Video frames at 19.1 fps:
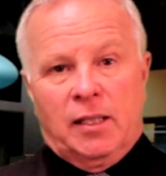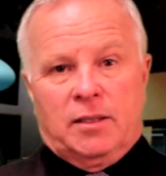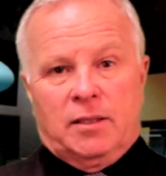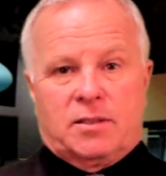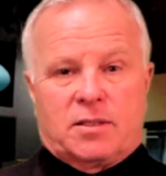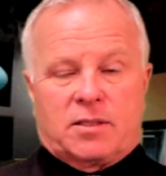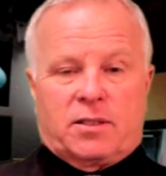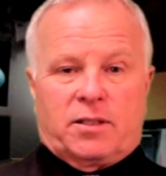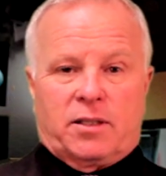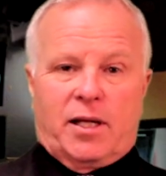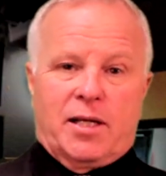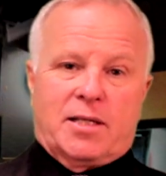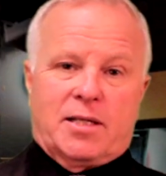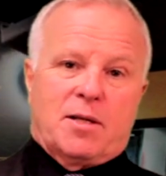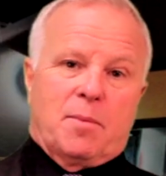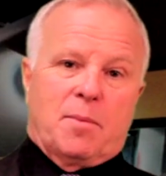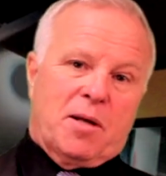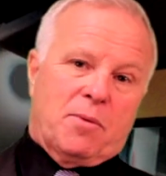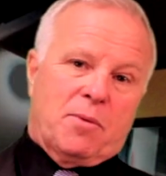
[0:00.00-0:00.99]
It's like
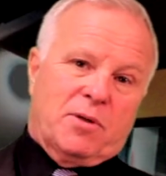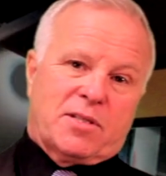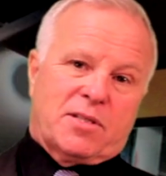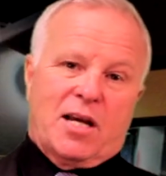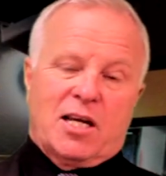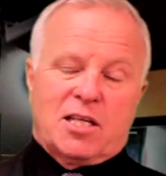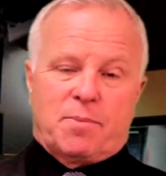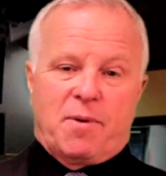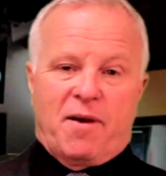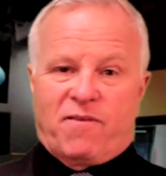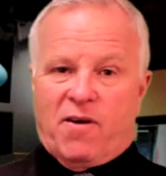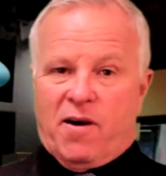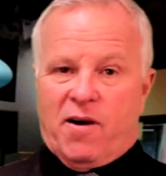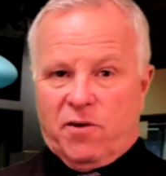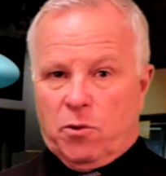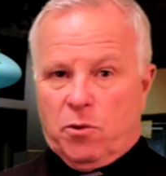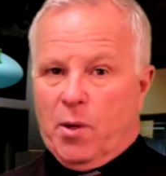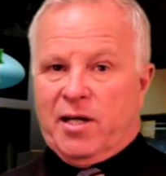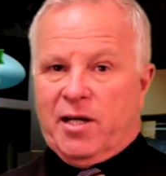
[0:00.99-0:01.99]
somebody once asked me if I
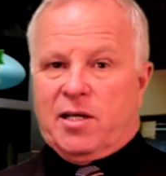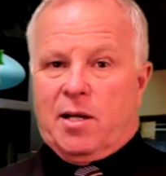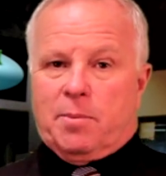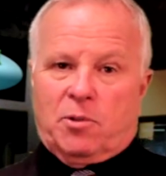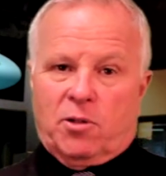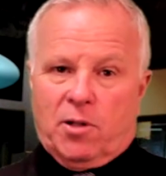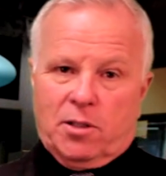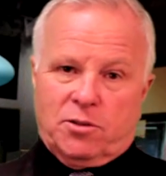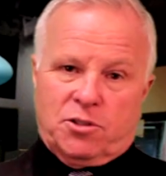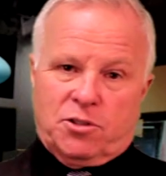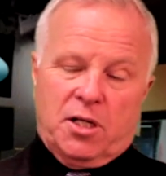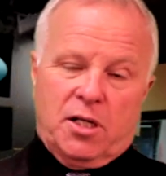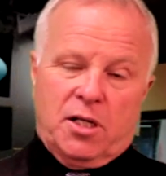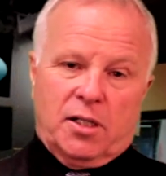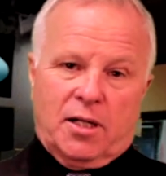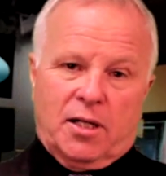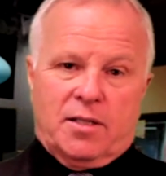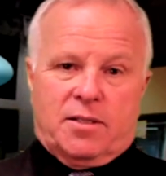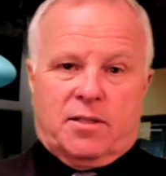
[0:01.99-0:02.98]
ever waked up grouchy,
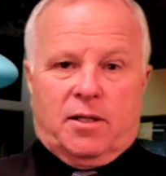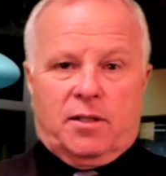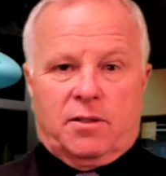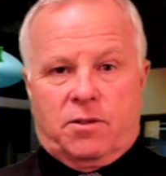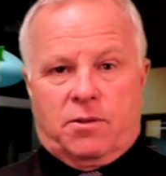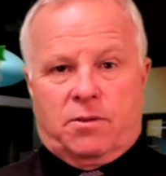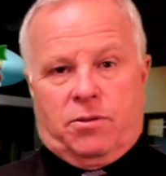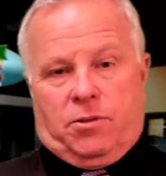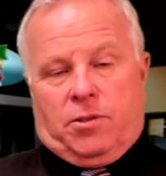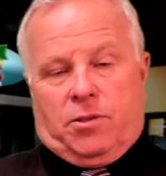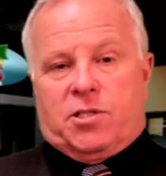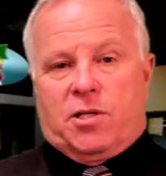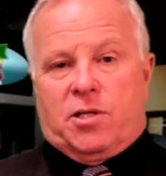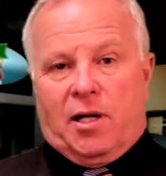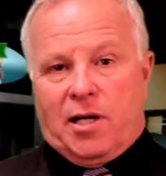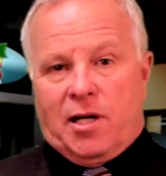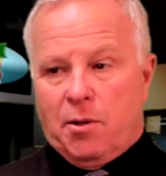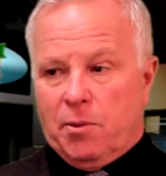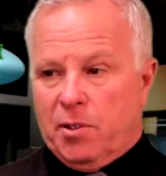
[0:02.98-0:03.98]
and I said, of course
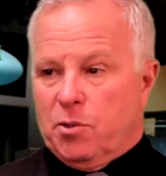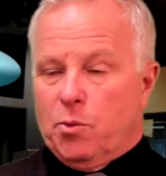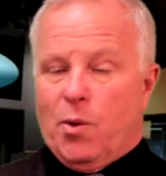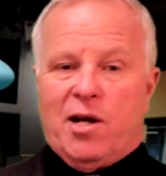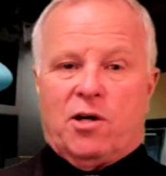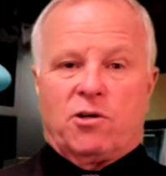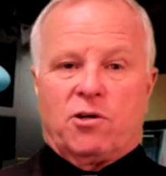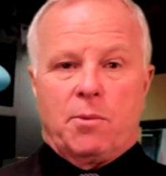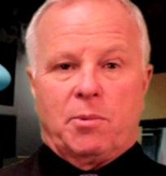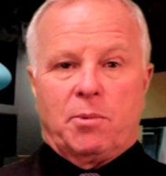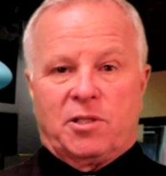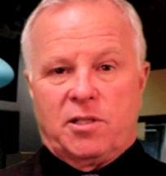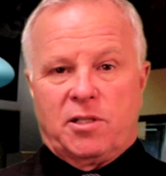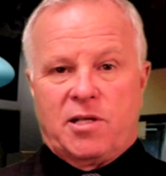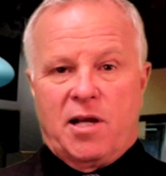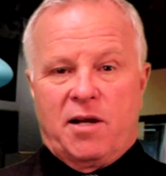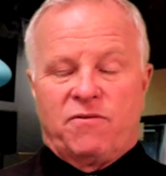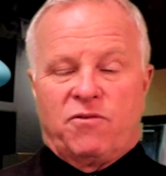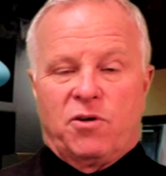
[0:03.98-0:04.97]
not. I wouldn't wake her up with a
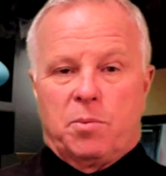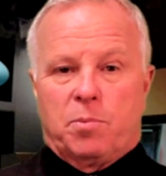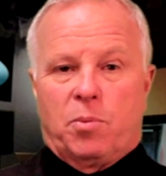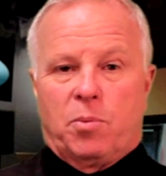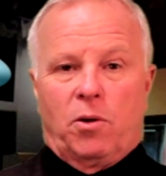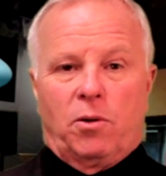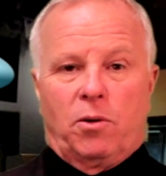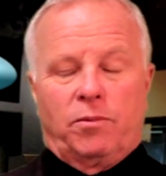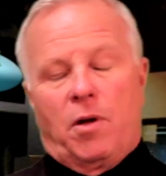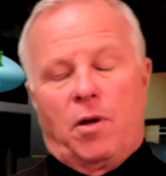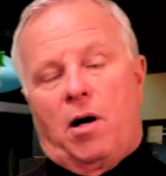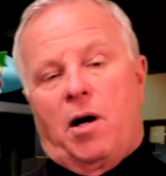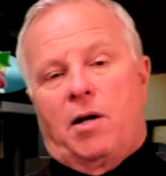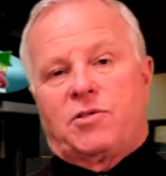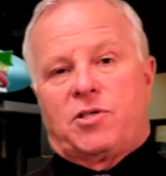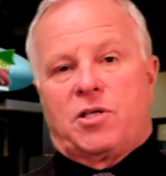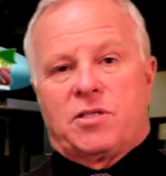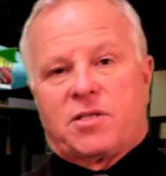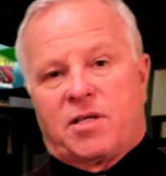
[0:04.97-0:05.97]
10-foot pole. Oh, I
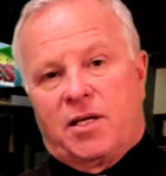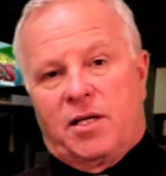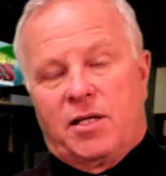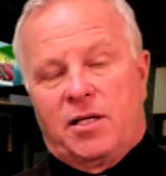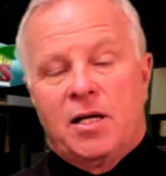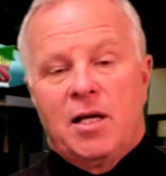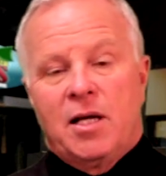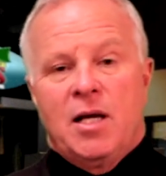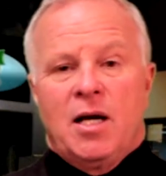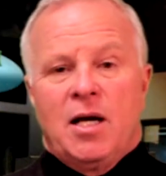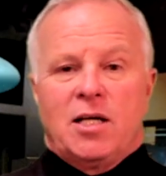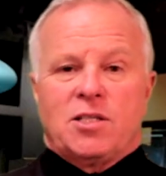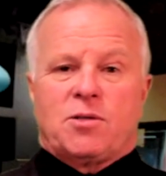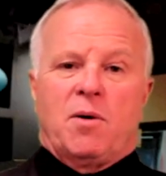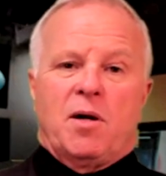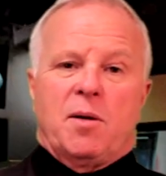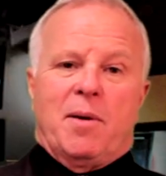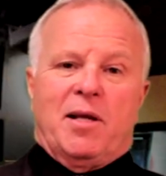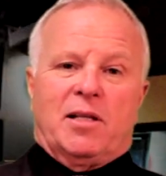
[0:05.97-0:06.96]
was just kidding. I
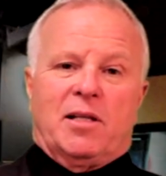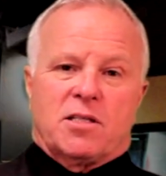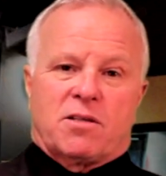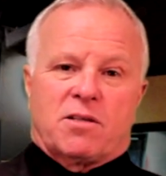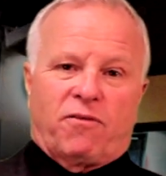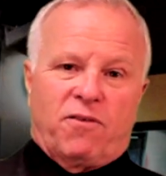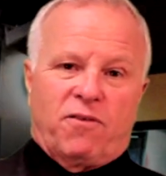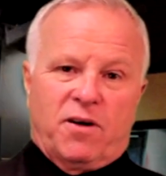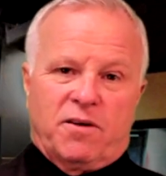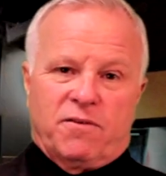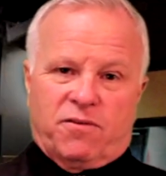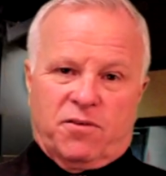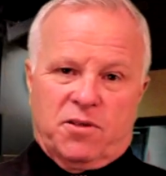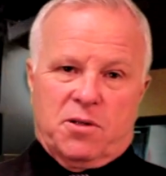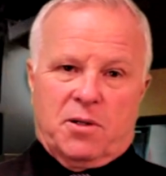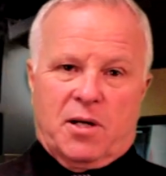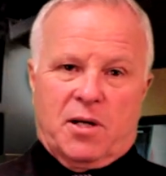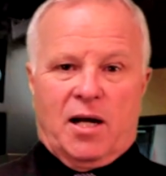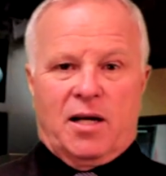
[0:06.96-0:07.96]
just want to make this fun for
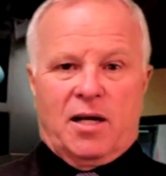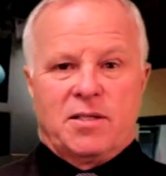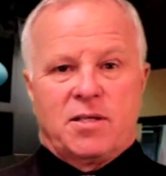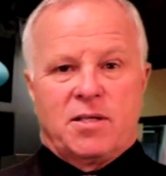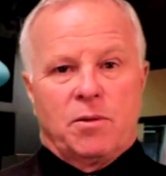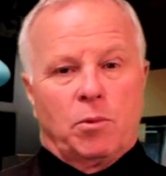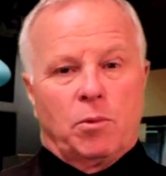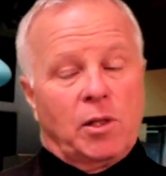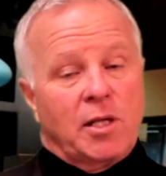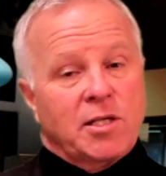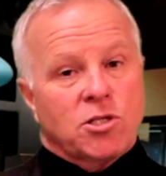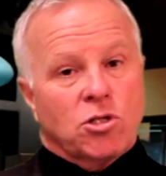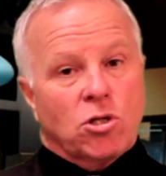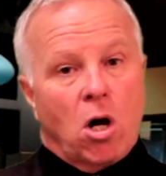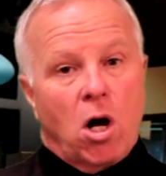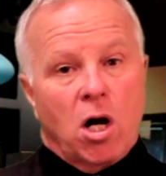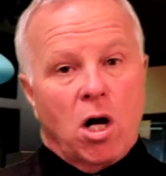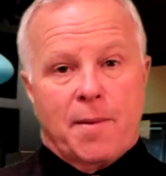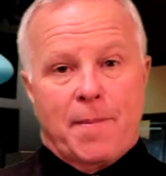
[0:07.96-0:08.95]
you guys. Well, let's
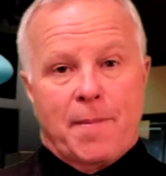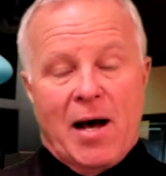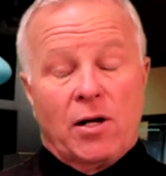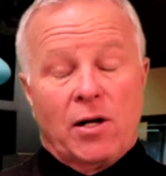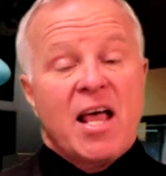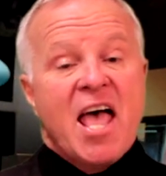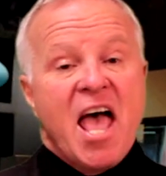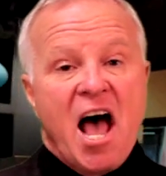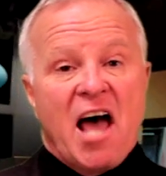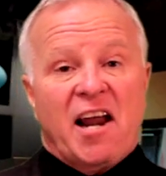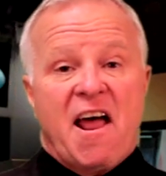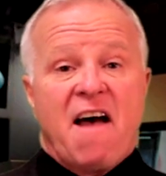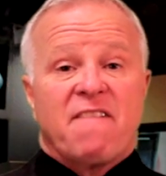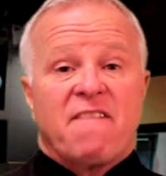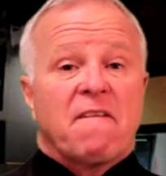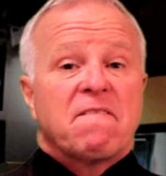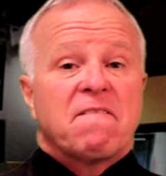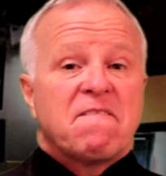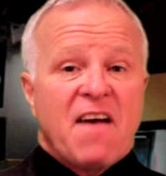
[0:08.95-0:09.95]
talk about how to
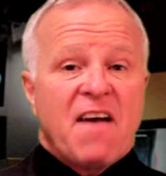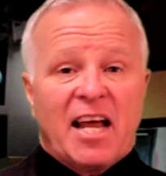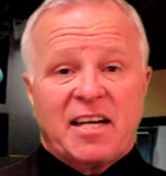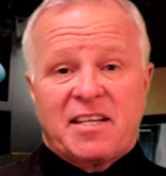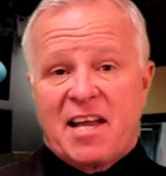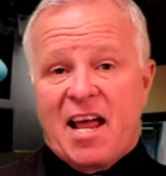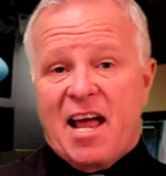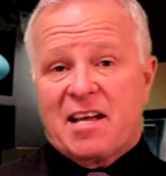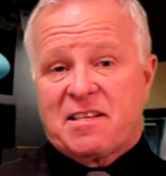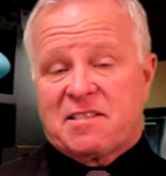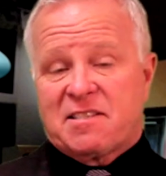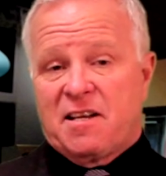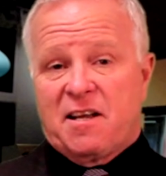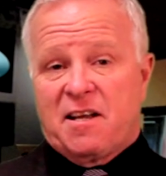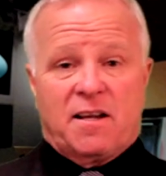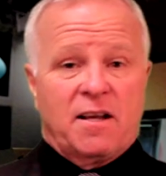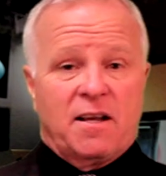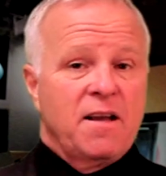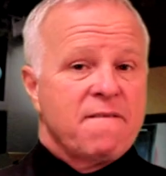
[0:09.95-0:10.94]
have a
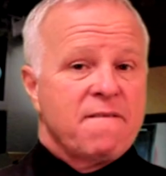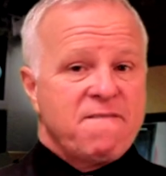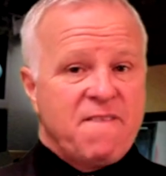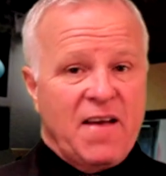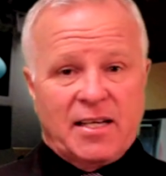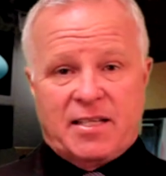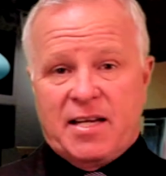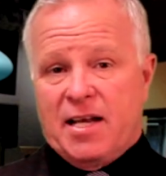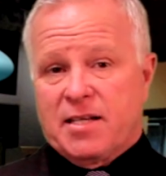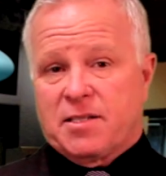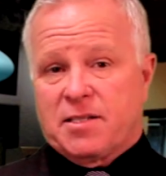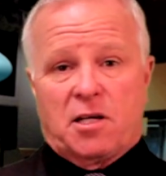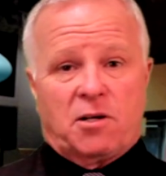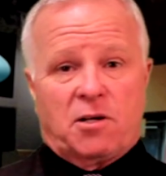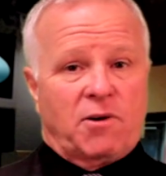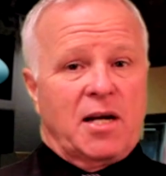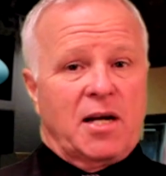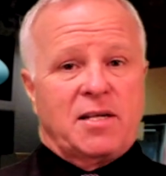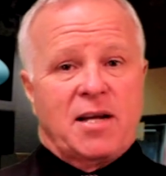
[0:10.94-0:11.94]
fantastic,
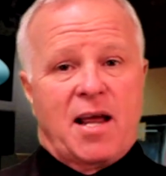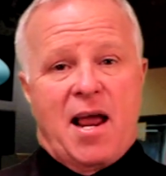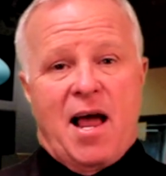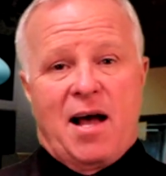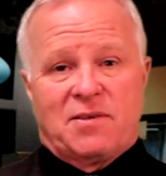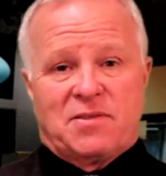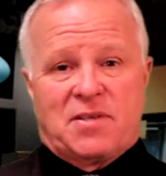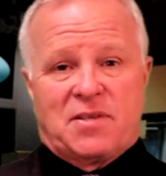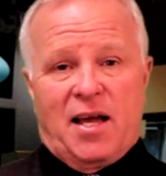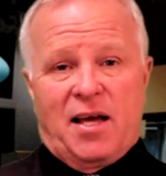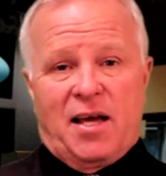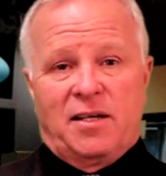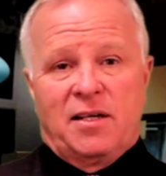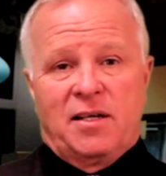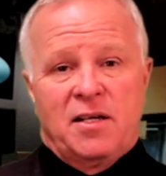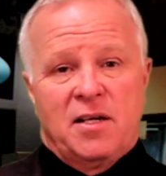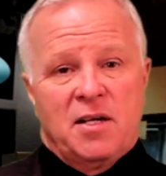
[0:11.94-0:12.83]
great day. How's that?